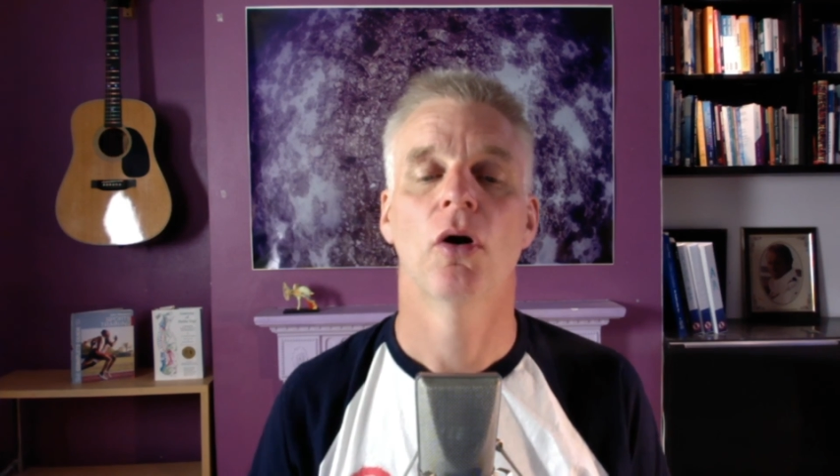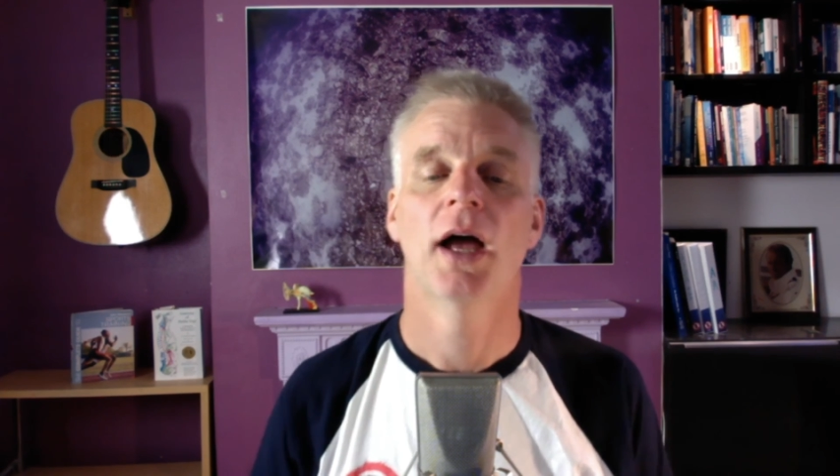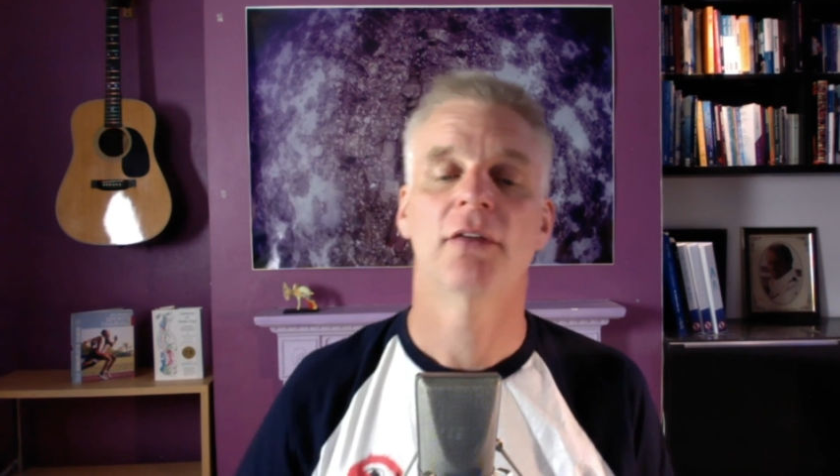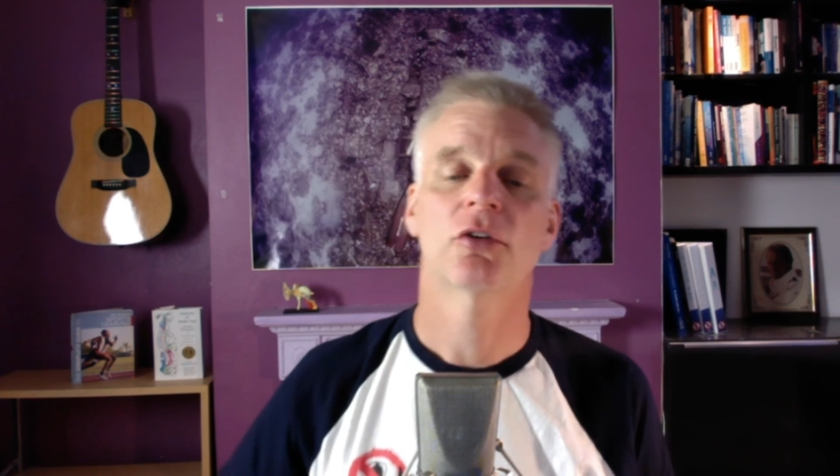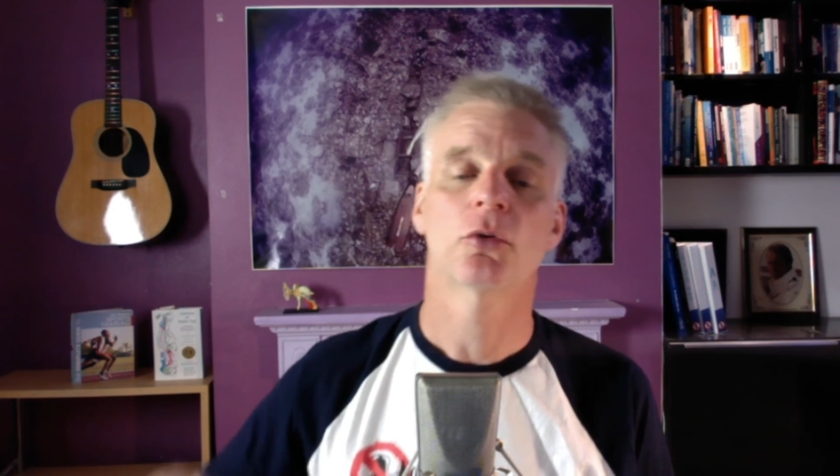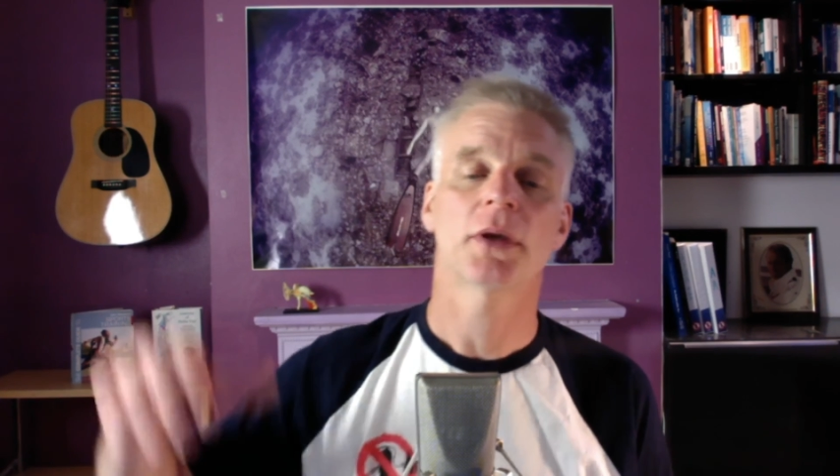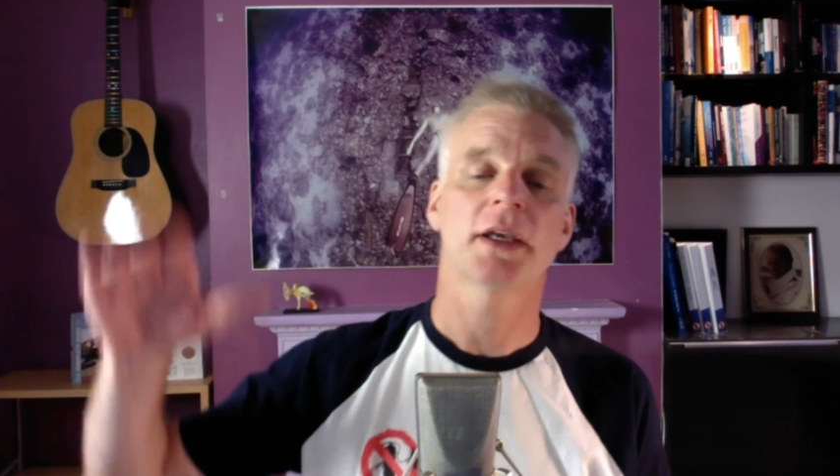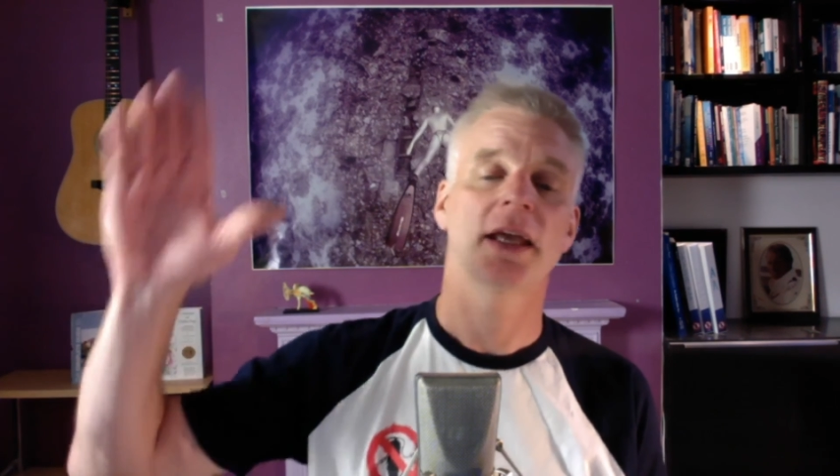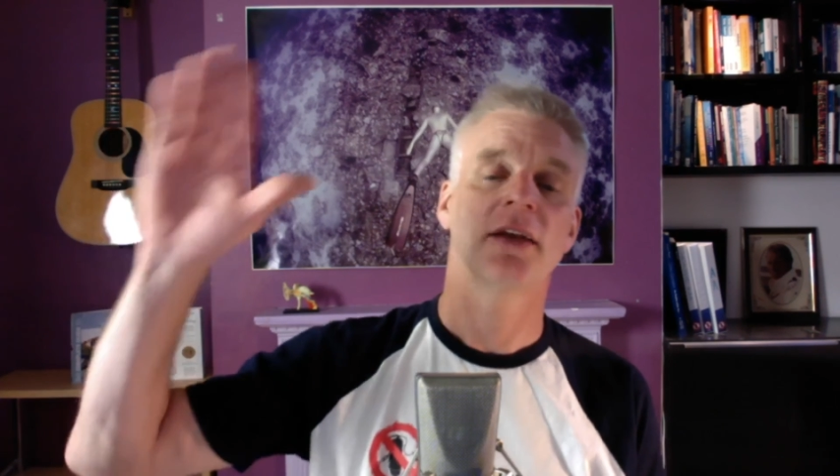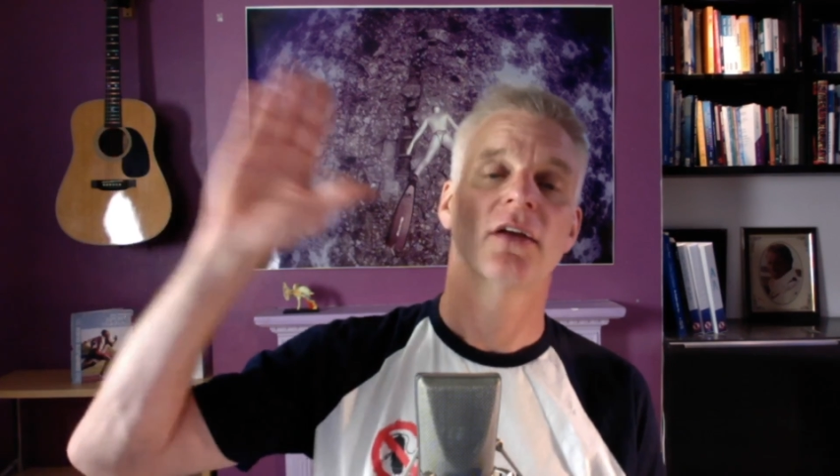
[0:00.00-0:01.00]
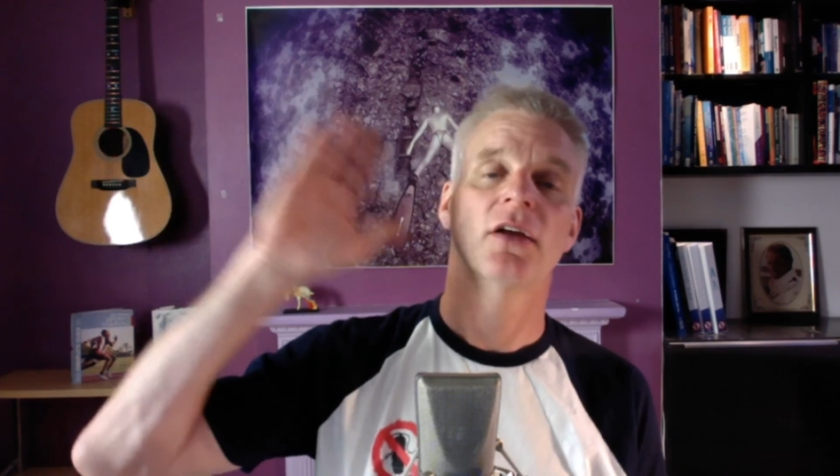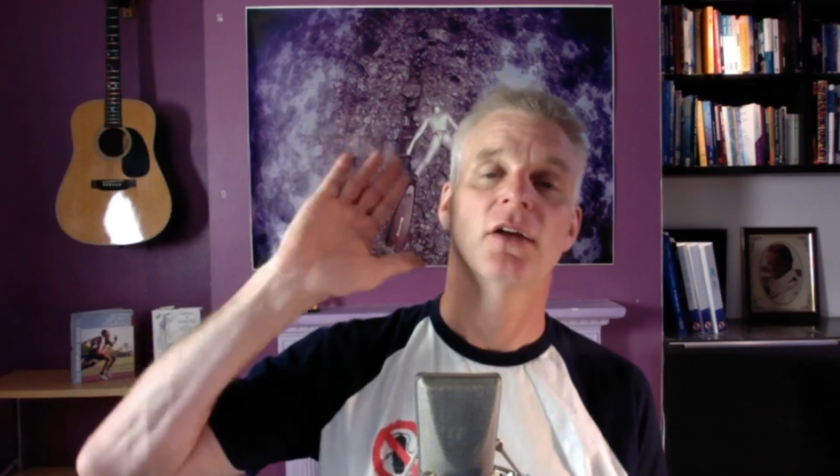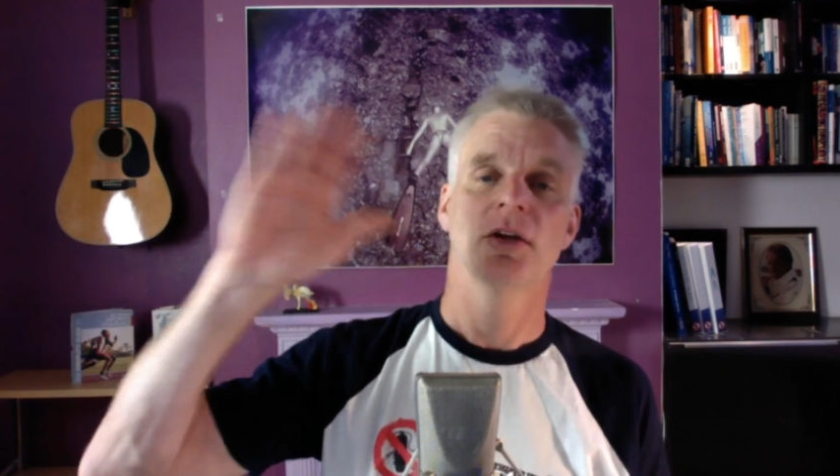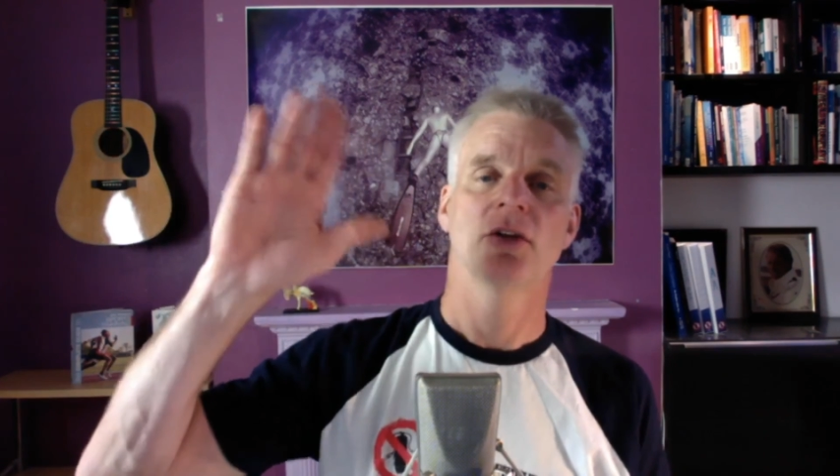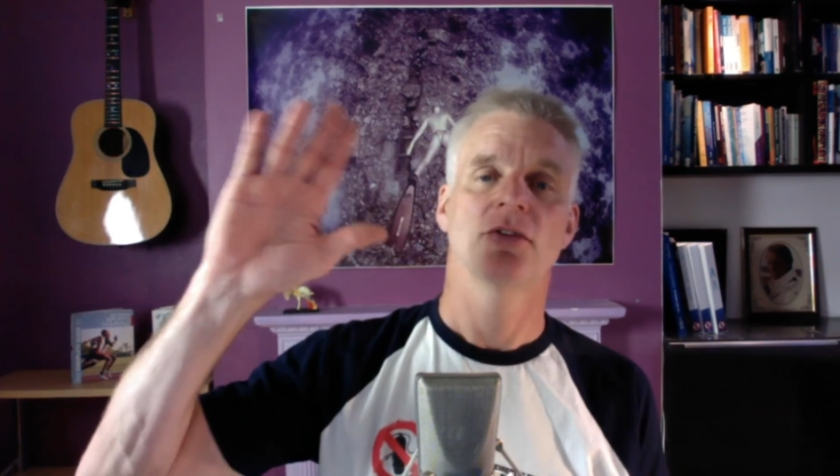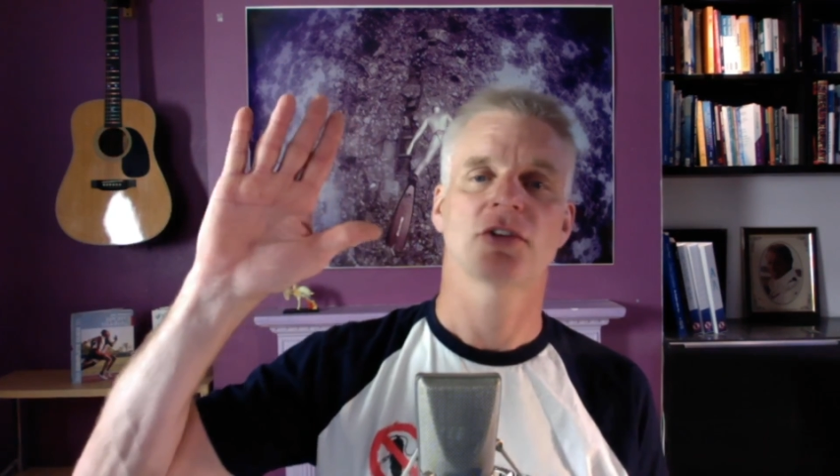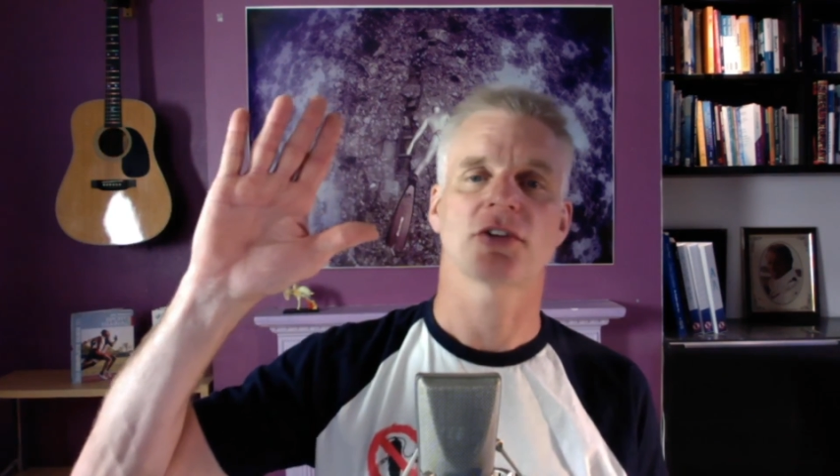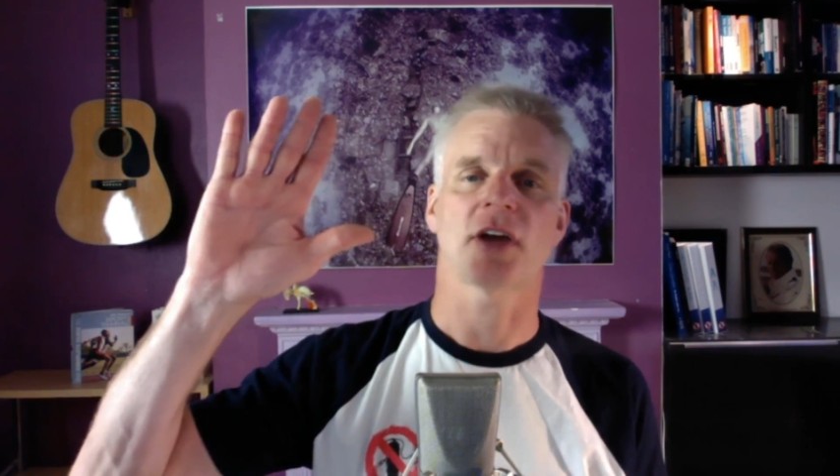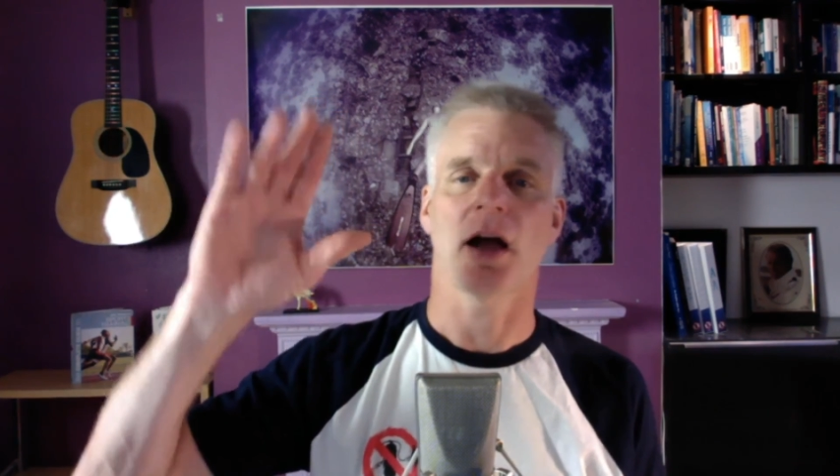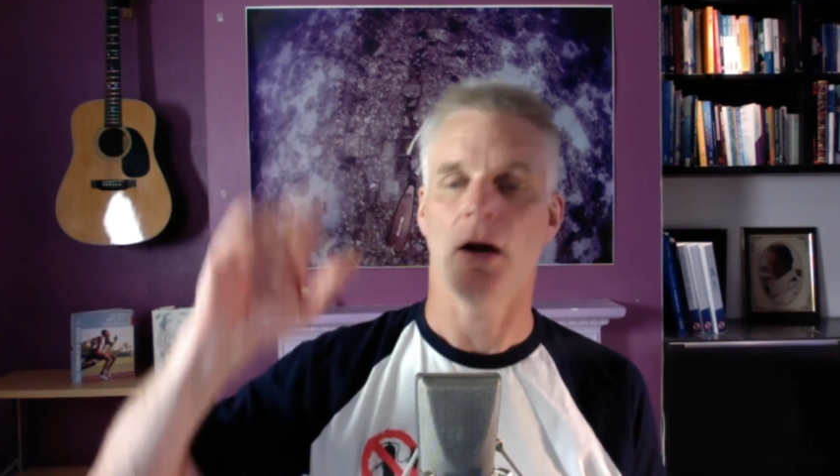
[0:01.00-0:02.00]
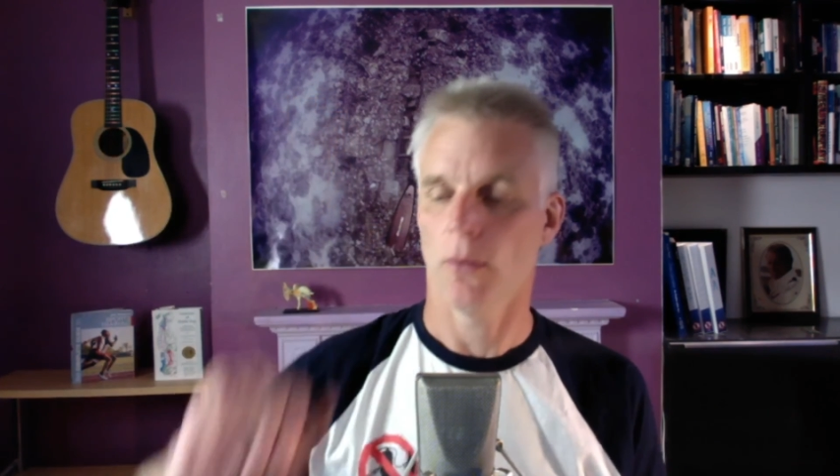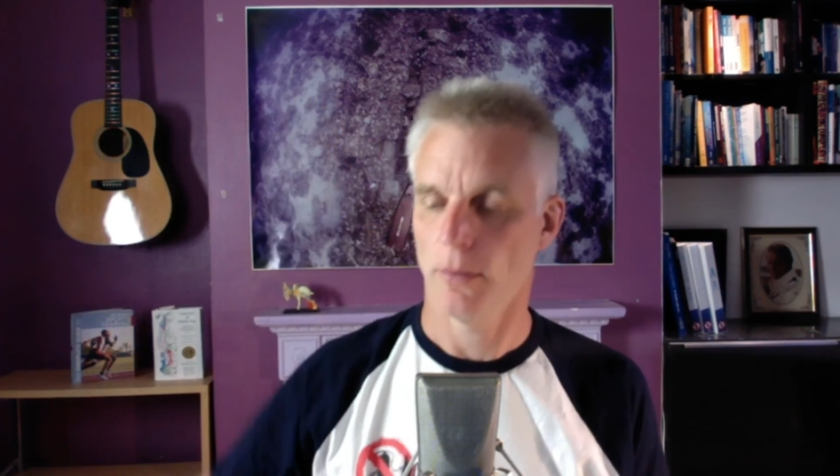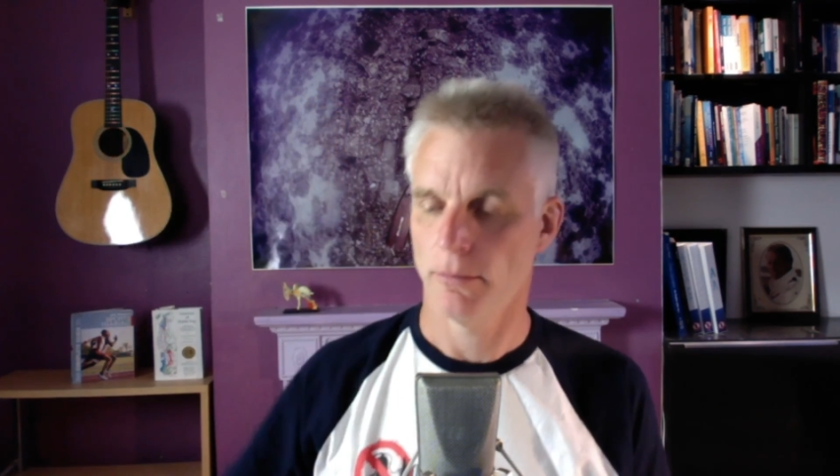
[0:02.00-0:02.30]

Have a good weekend. Ciao, ciao.